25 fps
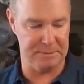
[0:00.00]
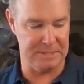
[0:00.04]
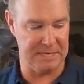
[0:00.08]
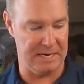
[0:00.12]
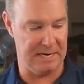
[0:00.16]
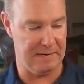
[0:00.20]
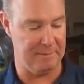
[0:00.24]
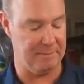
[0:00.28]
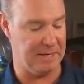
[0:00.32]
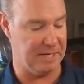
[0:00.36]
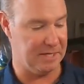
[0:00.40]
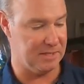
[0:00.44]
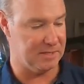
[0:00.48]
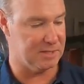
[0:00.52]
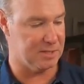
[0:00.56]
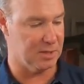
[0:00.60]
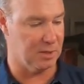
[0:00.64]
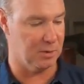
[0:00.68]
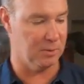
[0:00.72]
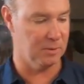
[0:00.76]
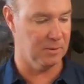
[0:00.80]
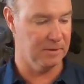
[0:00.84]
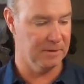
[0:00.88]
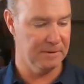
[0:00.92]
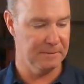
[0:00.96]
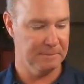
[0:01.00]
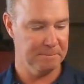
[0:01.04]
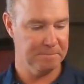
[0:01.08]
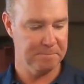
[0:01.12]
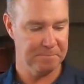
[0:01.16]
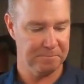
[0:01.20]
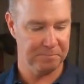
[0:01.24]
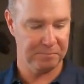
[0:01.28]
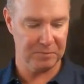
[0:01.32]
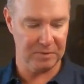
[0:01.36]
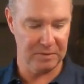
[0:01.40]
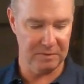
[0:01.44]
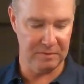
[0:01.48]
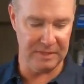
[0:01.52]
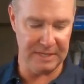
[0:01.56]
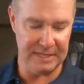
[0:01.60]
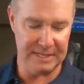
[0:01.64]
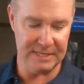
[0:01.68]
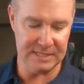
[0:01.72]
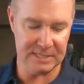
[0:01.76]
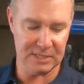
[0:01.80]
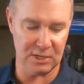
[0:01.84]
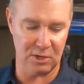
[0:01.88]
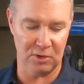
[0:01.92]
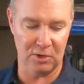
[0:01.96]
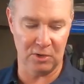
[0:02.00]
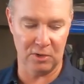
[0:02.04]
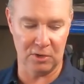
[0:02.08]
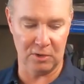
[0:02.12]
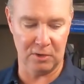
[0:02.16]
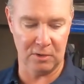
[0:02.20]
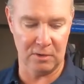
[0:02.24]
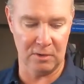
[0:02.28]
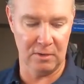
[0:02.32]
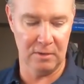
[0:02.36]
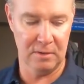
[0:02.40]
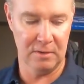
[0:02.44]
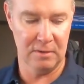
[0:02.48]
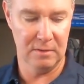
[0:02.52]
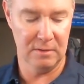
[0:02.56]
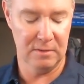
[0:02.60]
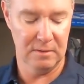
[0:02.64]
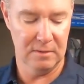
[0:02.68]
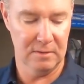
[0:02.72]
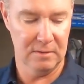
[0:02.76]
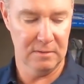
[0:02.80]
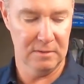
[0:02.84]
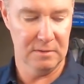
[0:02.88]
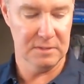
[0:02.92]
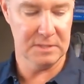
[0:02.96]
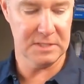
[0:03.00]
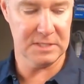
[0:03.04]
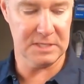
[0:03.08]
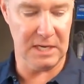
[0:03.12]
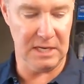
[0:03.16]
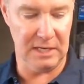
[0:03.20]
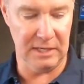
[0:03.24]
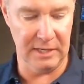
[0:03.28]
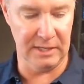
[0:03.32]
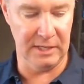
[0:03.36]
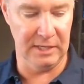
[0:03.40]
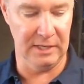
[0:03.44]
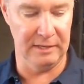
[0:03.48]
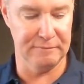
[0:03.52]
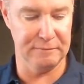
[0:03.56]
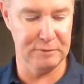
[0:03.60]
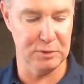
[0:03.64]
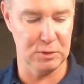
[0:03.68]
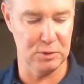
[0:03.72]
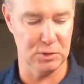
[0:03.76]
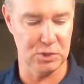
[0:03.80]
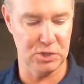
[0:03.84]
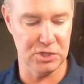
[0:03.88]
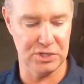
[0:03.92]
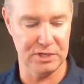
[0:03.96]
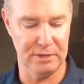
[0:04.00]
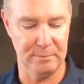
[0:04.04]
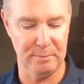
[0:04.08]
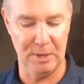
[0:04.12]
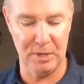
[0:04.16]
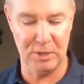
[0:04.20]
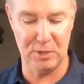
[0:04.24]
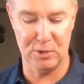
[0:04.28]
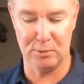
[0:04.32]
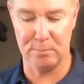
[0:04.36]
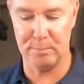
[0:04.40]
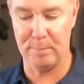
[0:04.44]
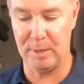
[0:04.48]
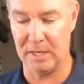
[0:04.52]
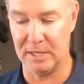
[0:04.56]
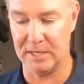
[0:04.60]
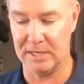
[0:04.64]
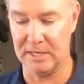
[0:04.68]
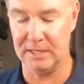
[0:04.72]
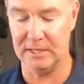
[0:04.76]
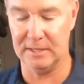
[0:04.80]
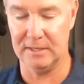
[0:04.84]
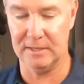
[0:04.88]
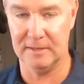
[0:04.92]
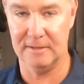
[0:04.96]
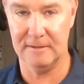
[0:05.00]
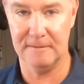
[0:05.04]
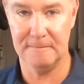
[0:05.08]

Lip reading: timing. So these are solid lifters, shim under bucket